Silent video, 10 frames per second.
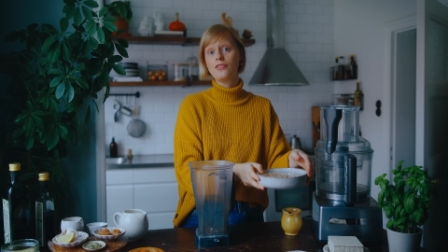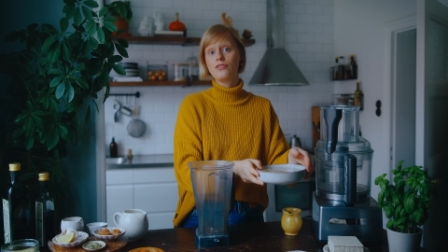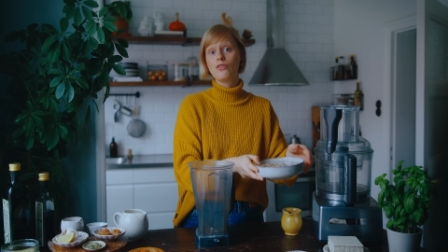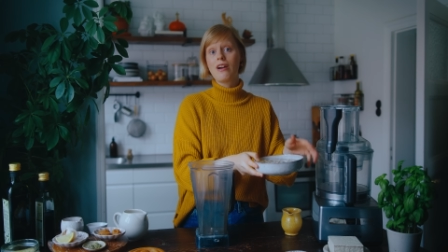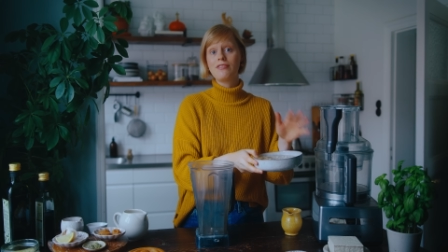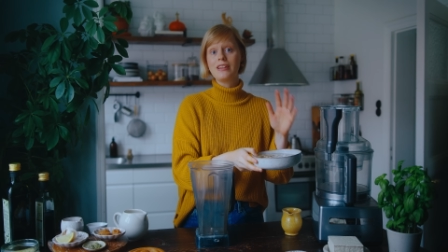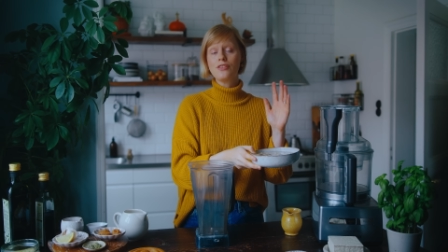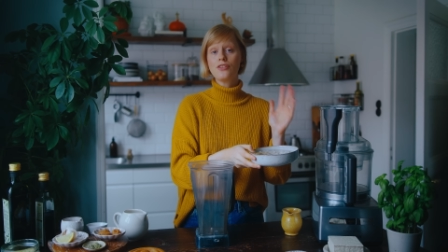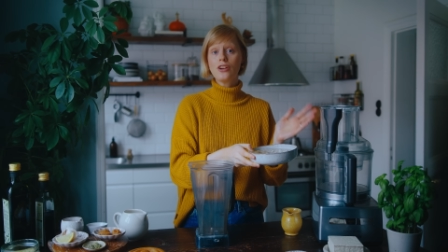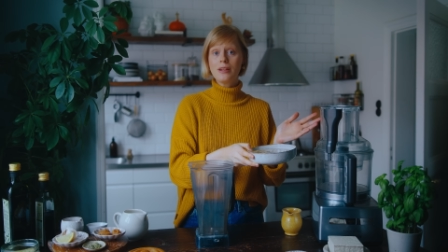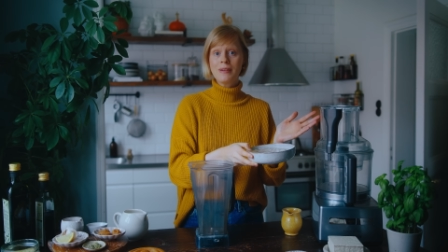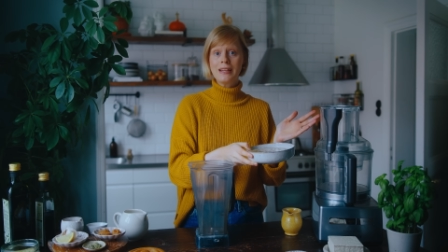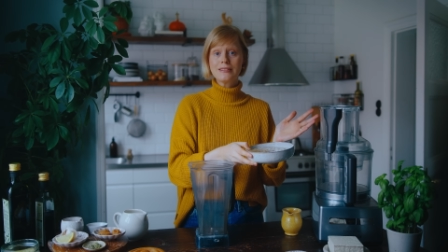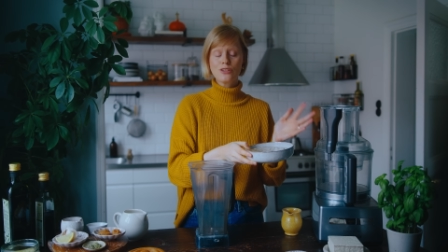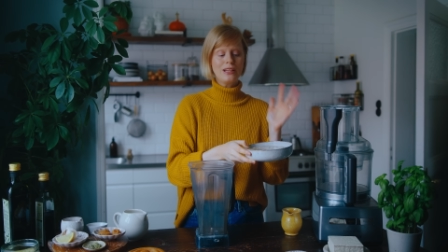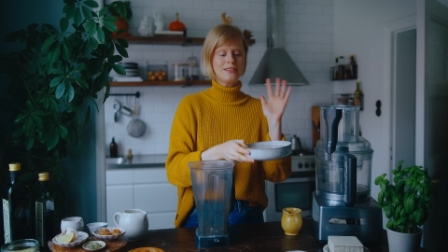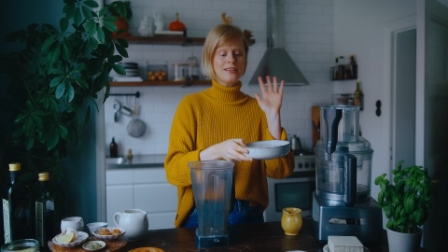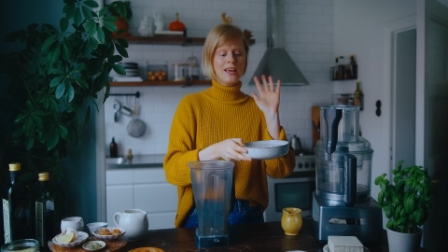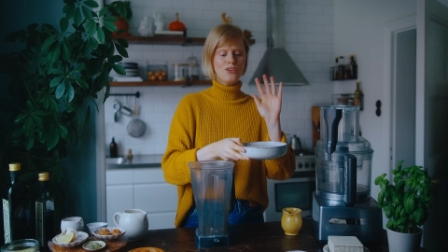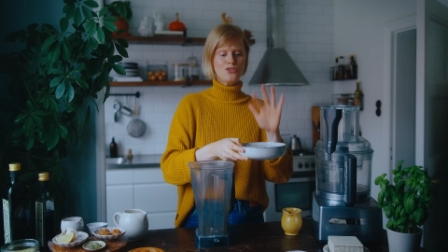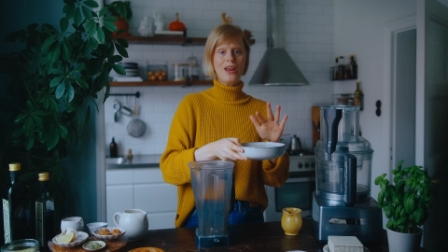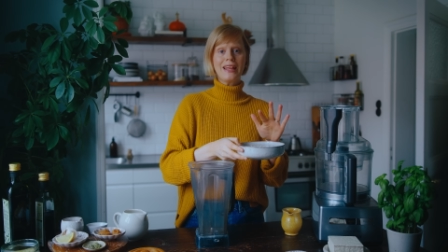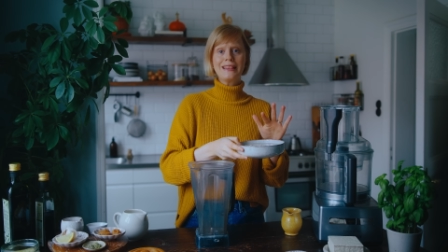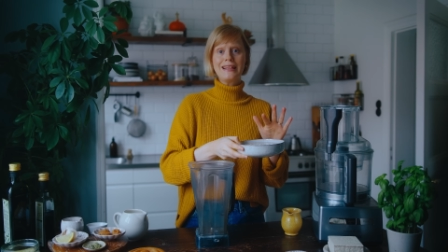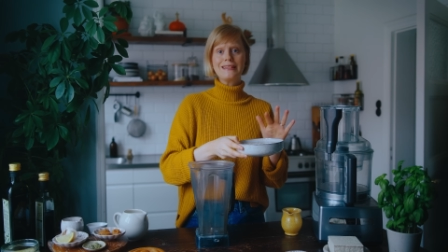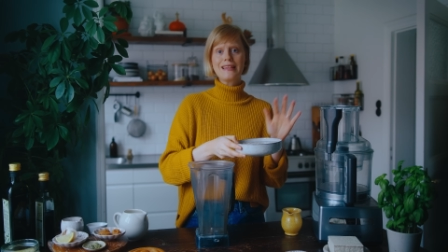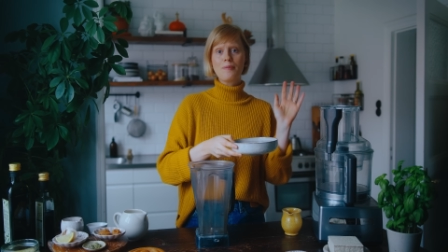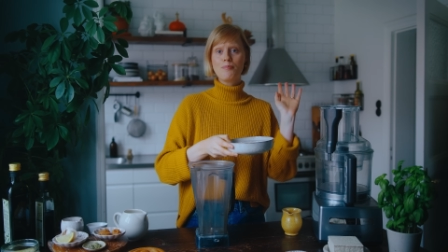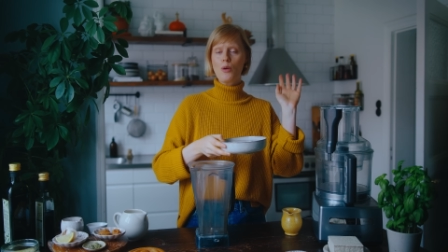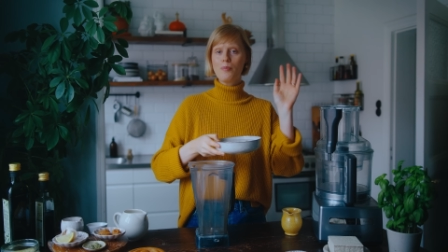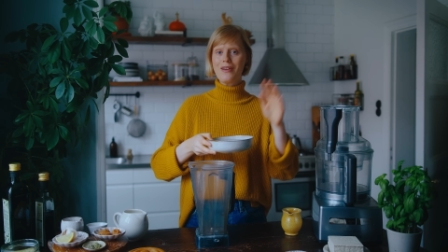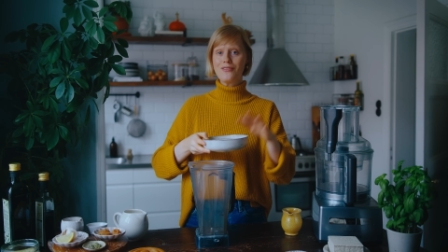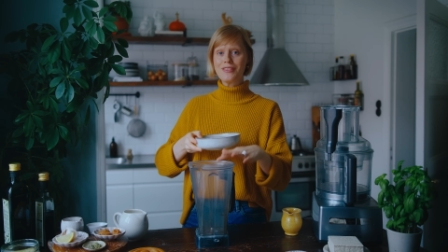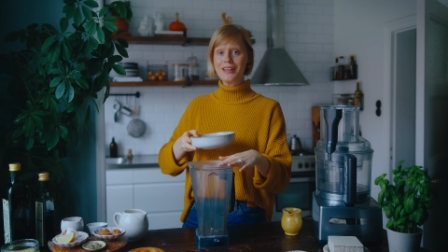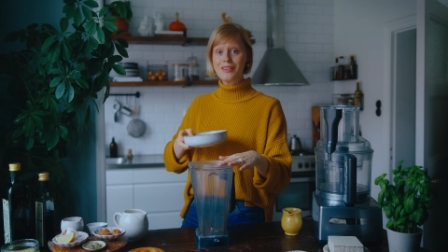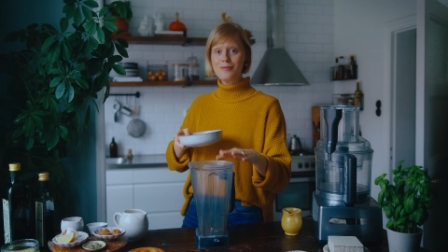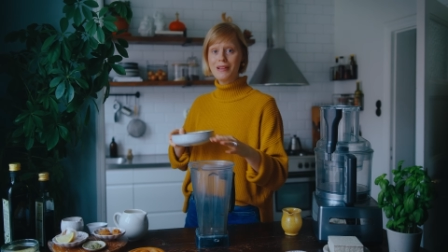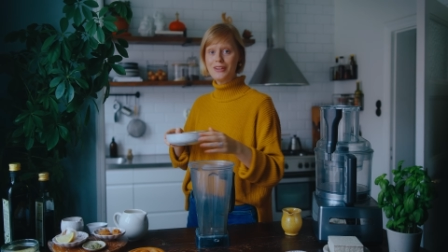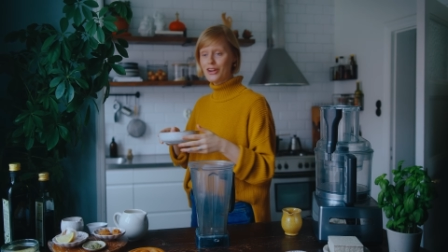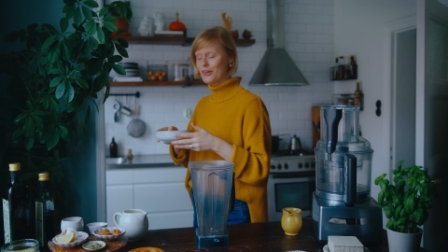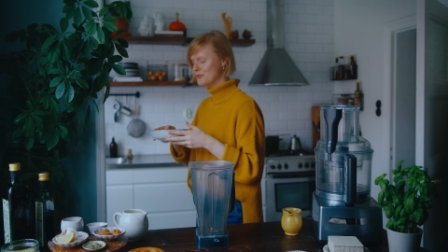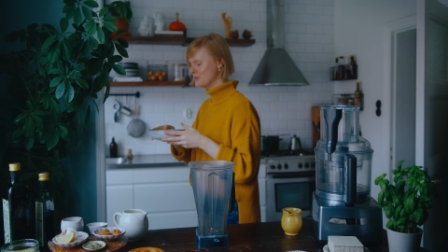for roughly 30 minutes. So let's drain these and pop everything in the blender.